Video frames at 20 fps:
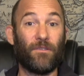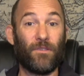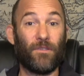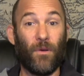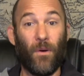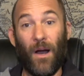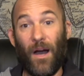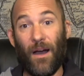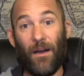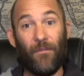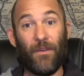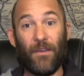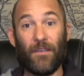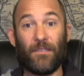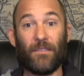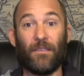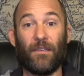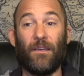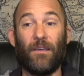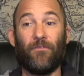So
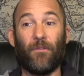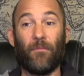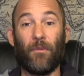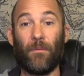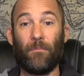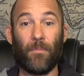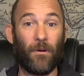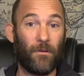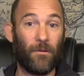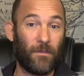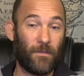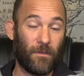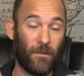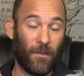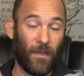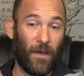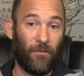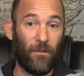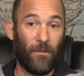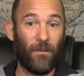obviously, from a personal
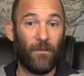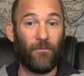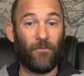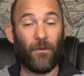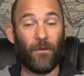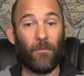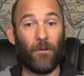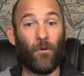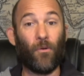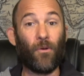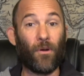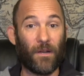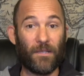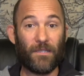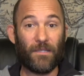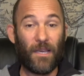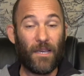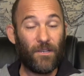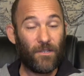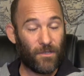level and from an
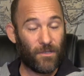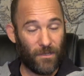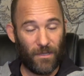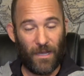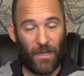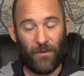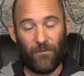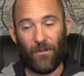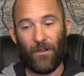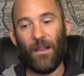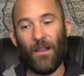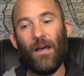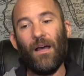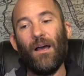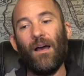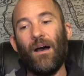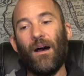organizational level,